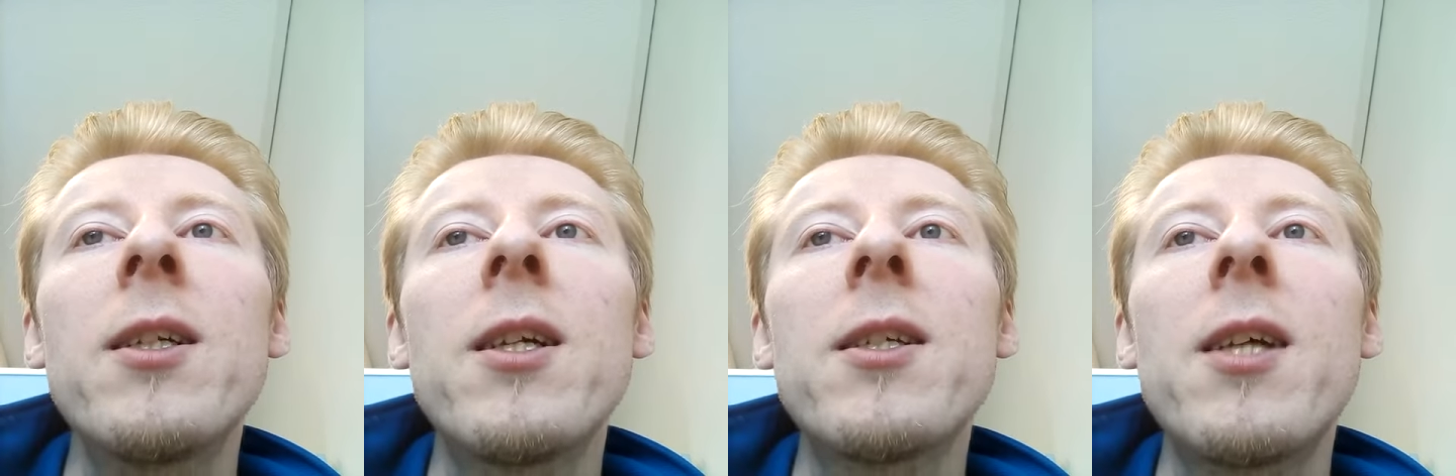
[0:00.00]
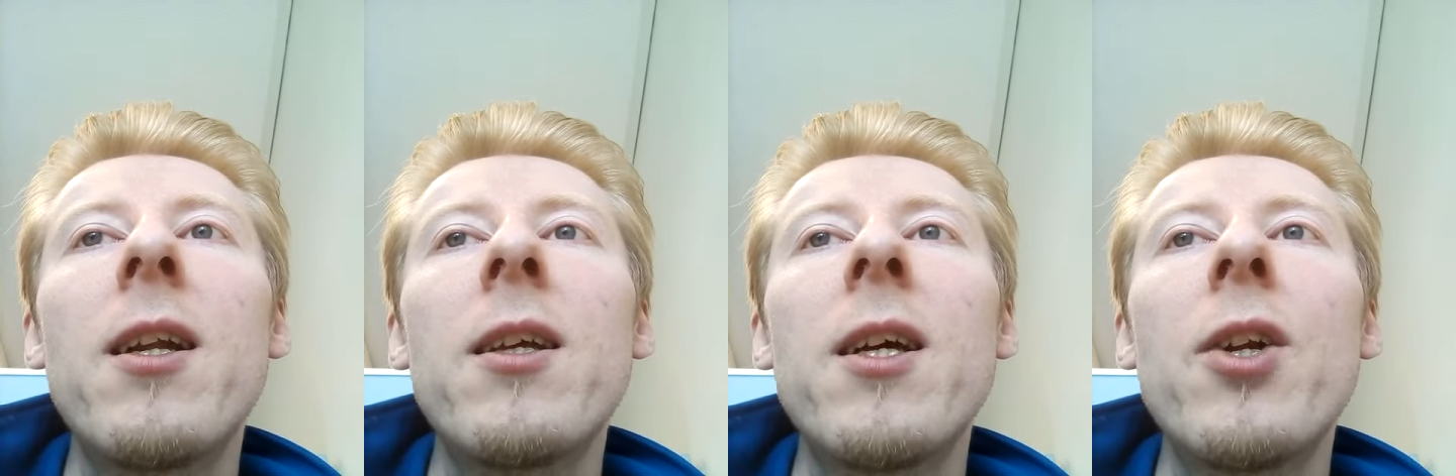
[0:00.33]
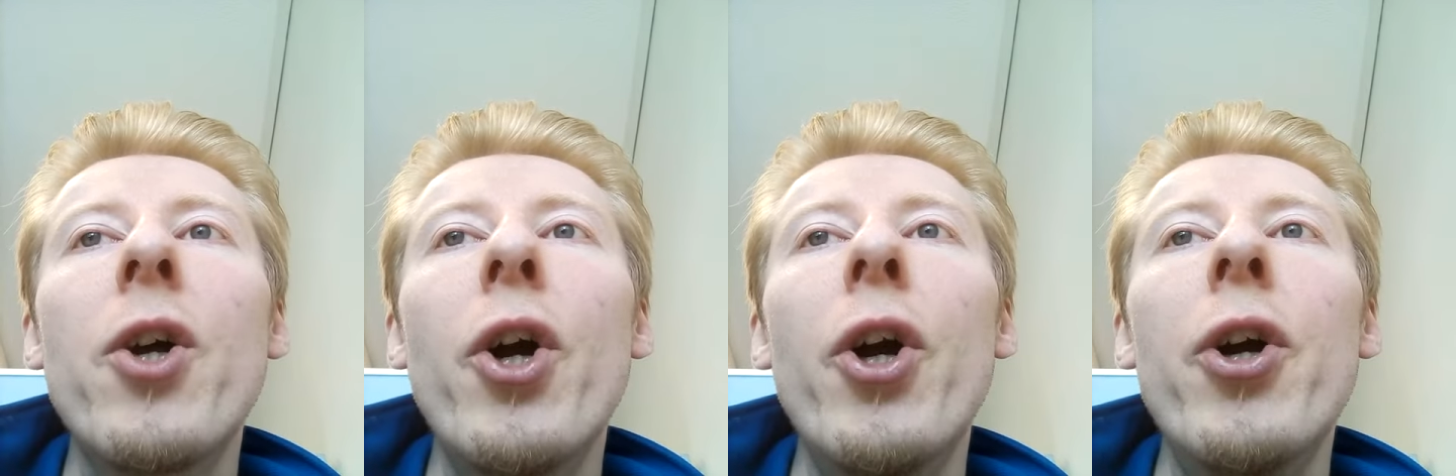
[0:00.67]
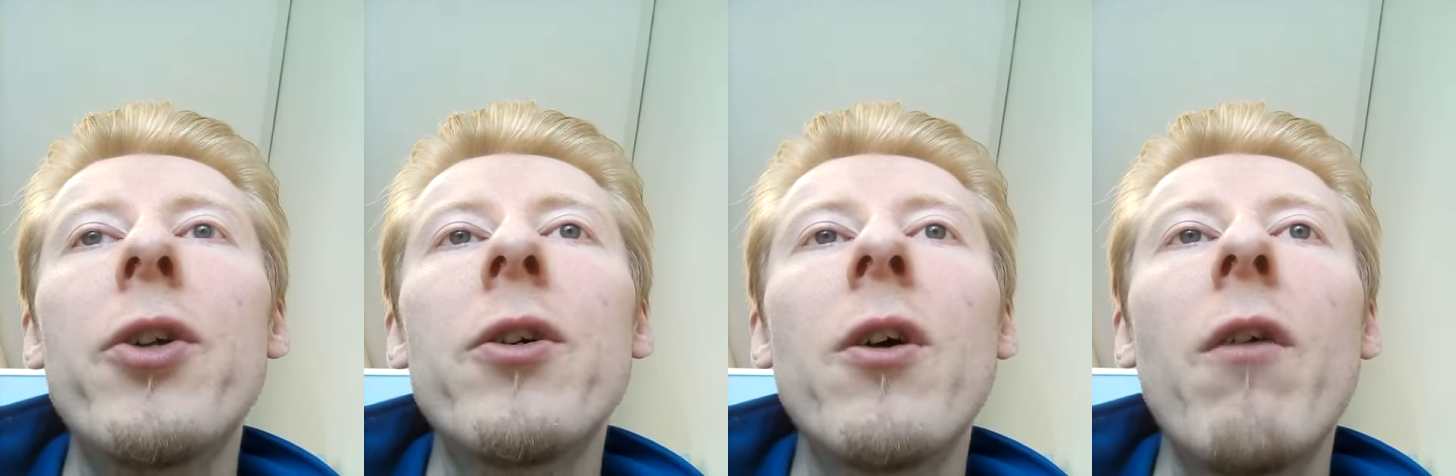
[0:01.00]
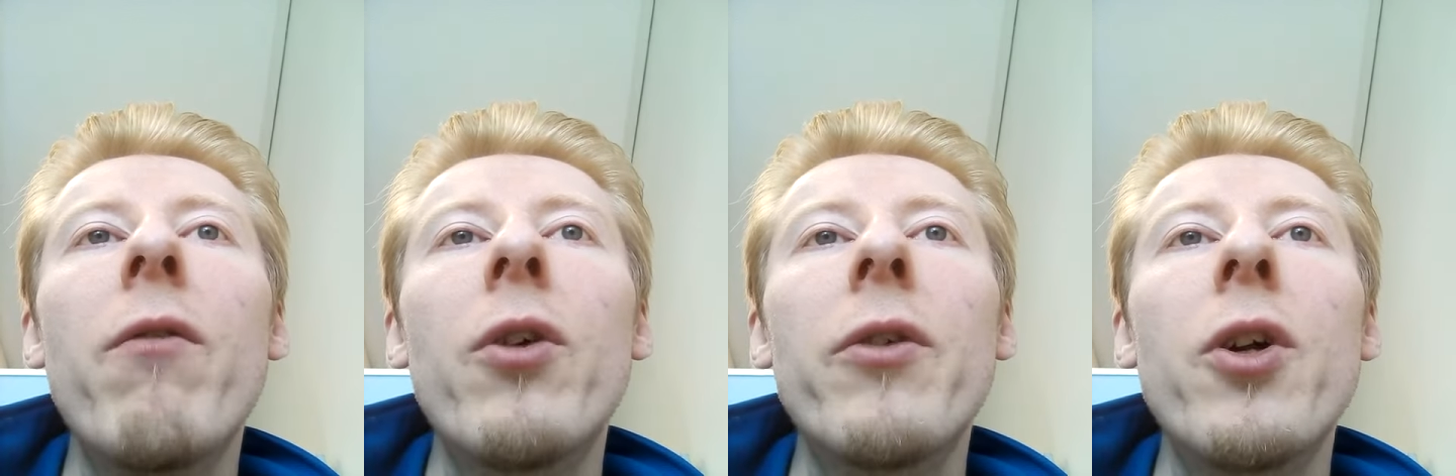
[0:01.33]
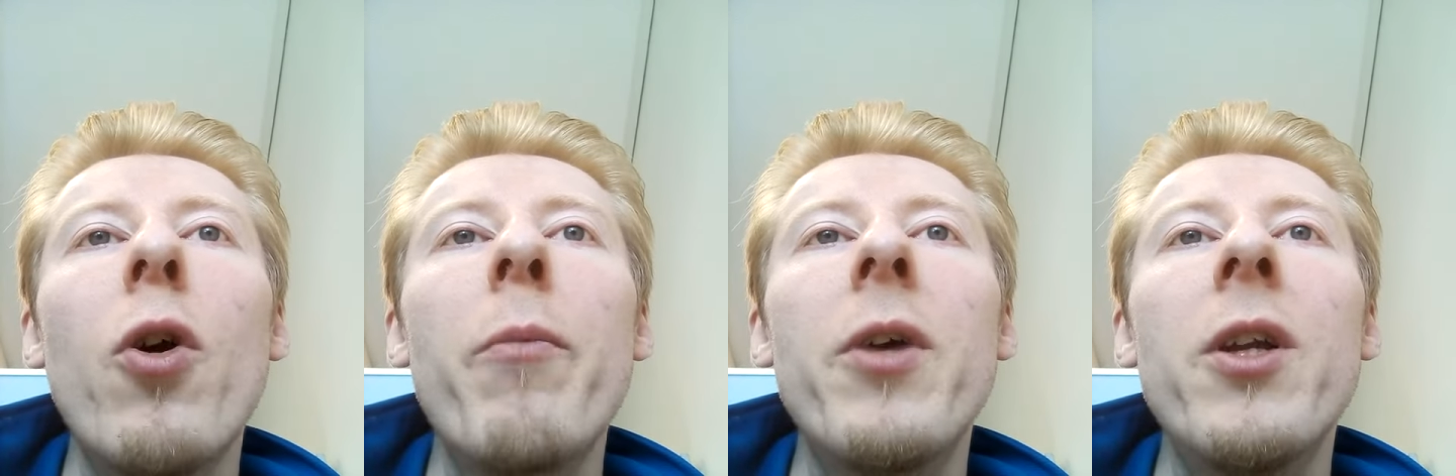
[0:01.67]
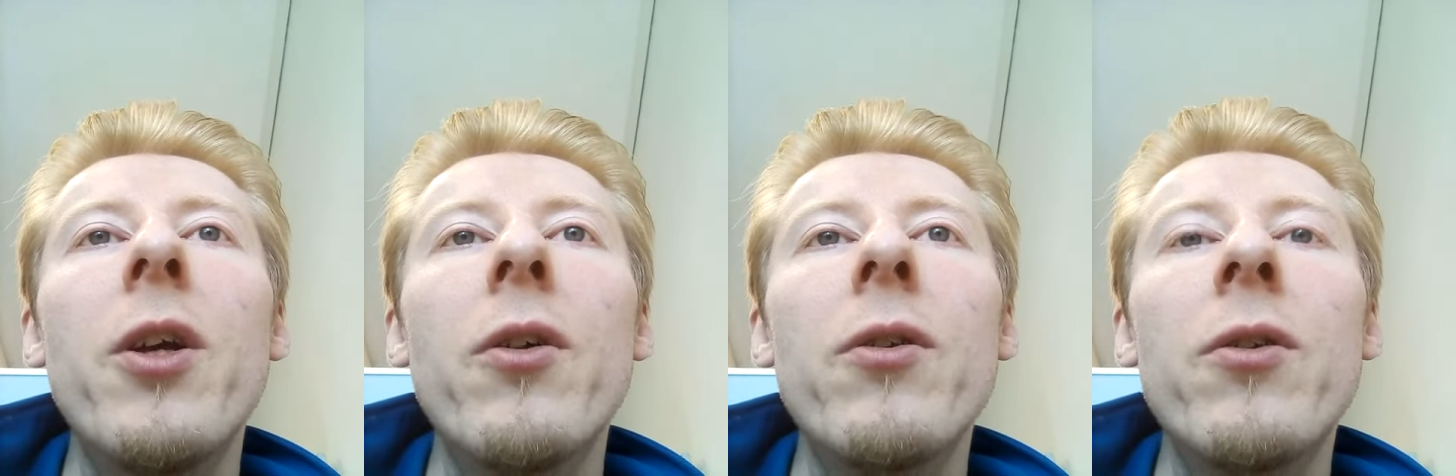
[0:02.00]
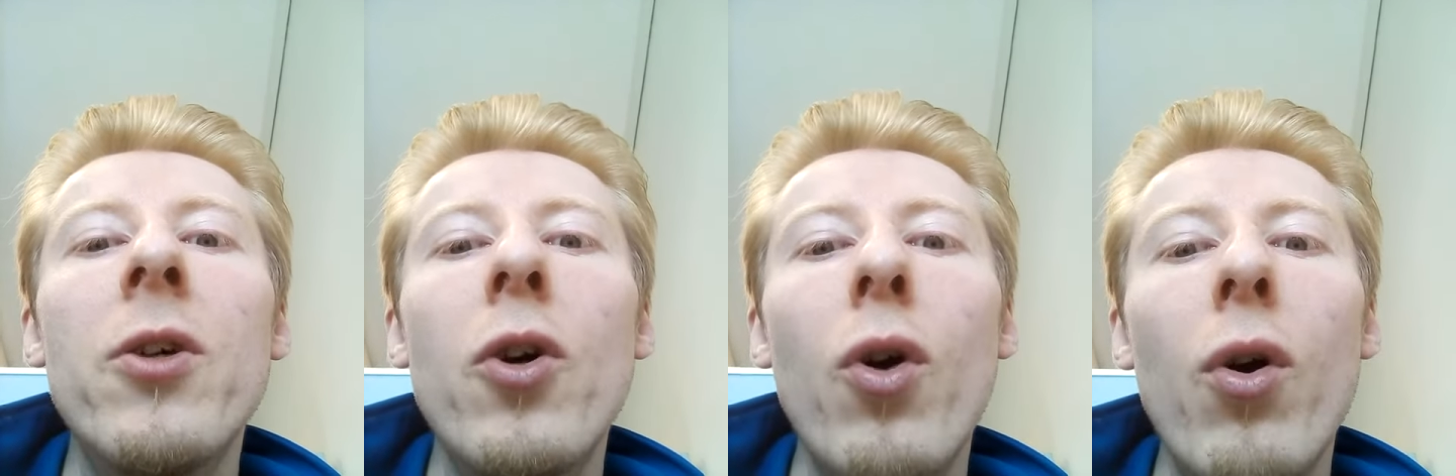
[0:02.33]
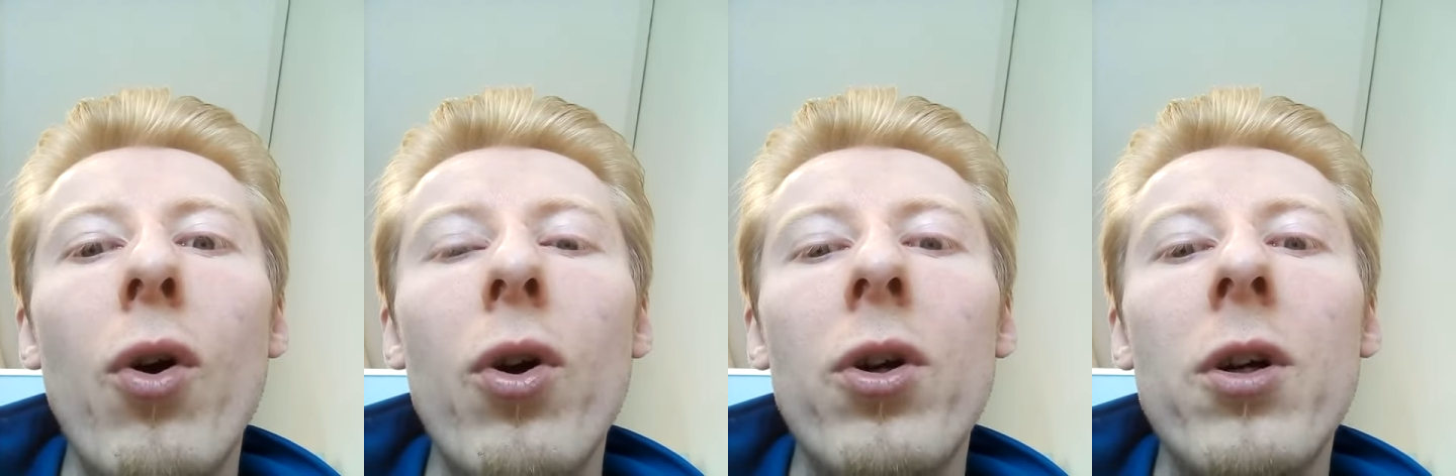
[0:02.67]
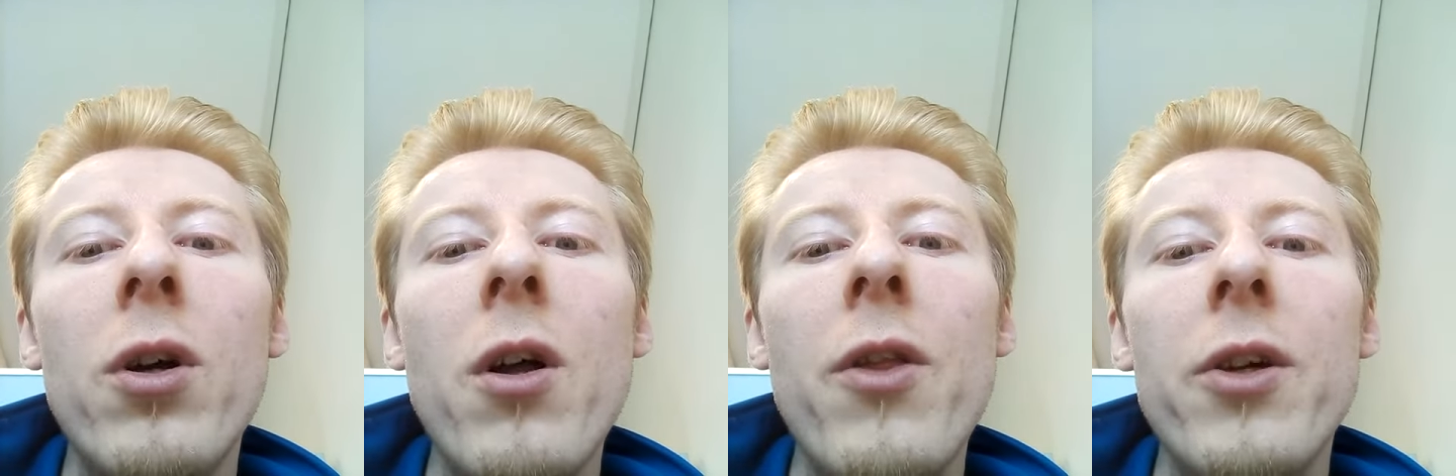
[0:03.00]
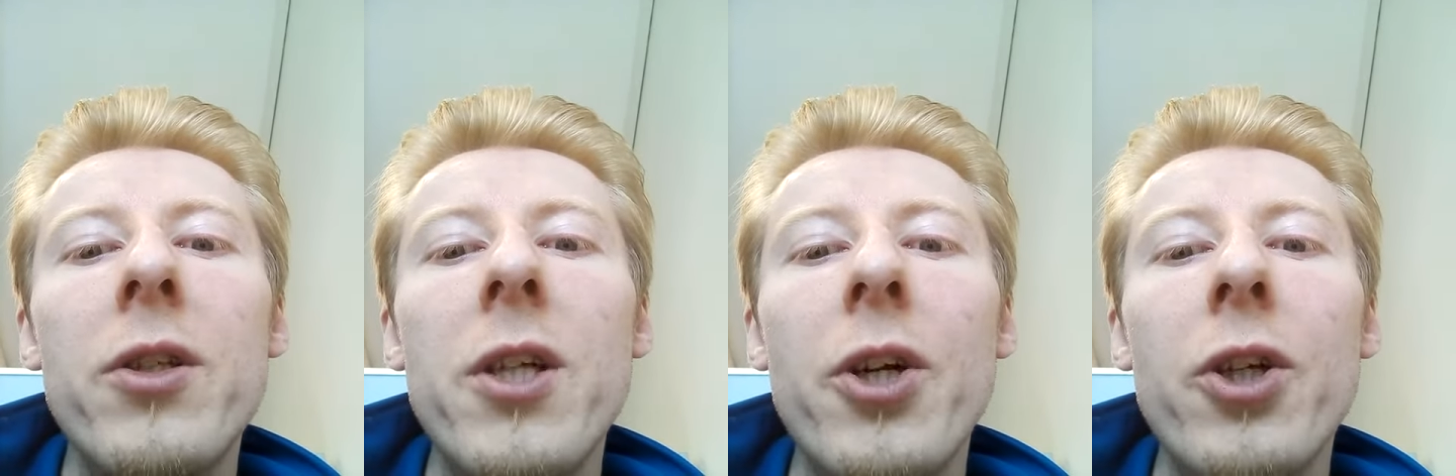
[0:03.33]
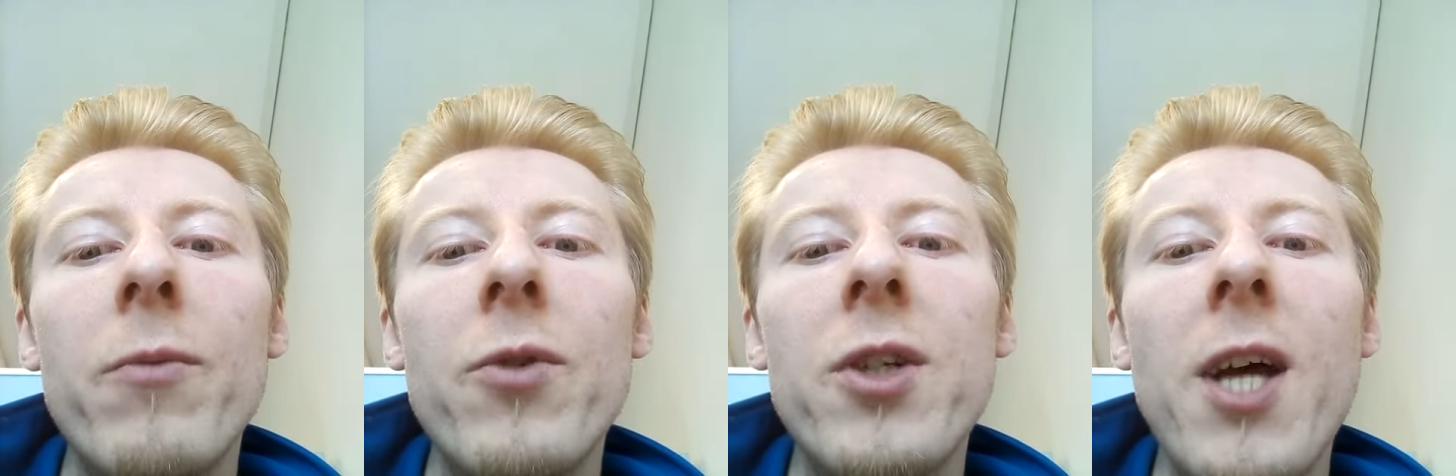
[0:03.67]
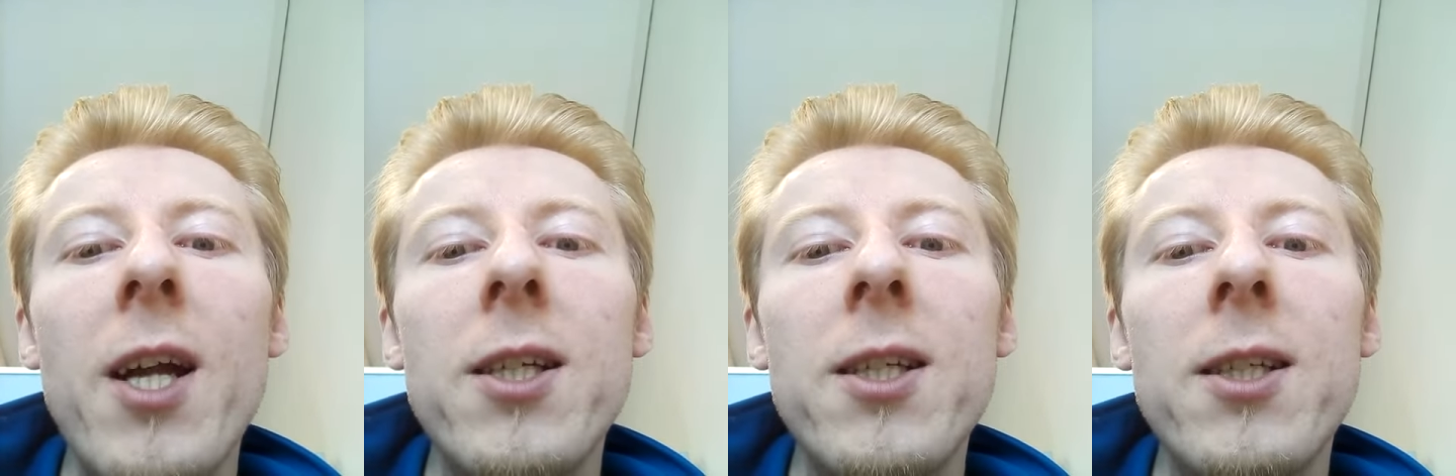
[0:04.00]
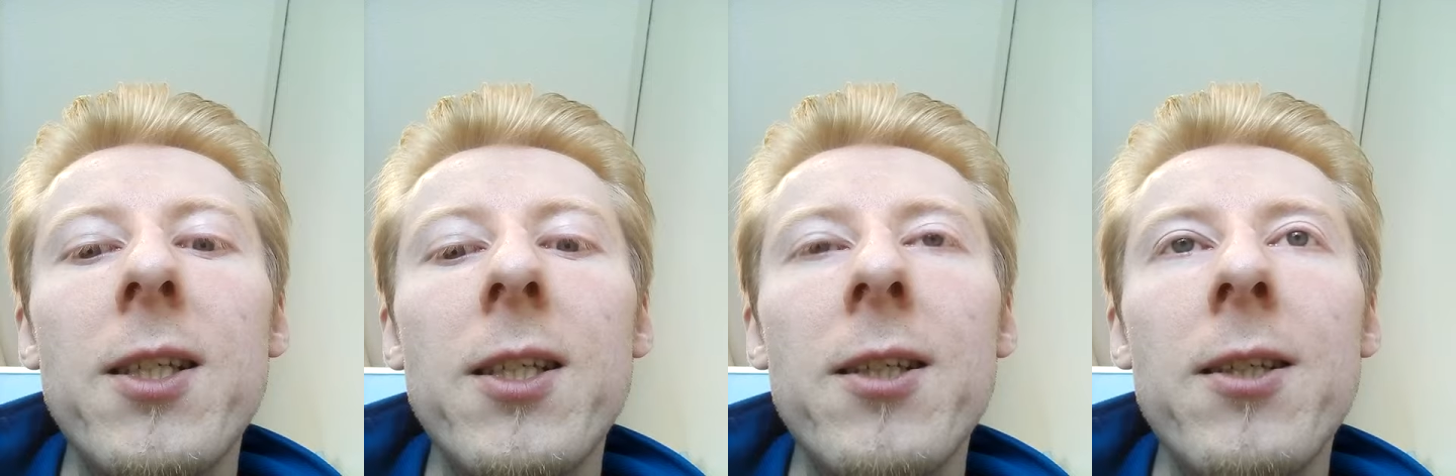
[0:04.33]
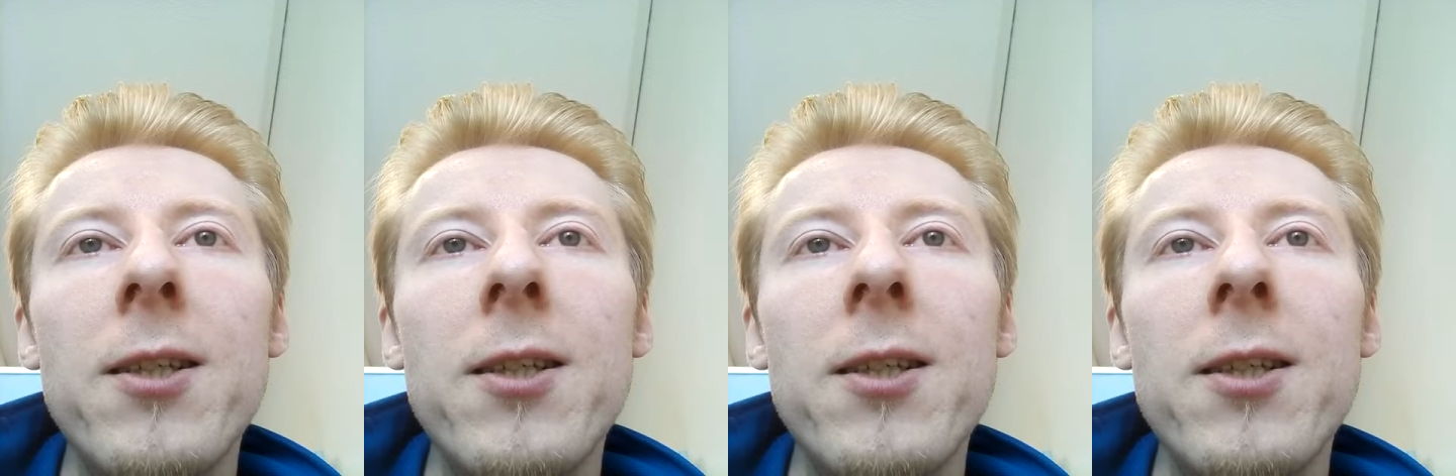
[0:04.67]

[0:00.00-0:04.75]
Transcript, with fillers: doesn't get hurt for an opinion or the circumstances.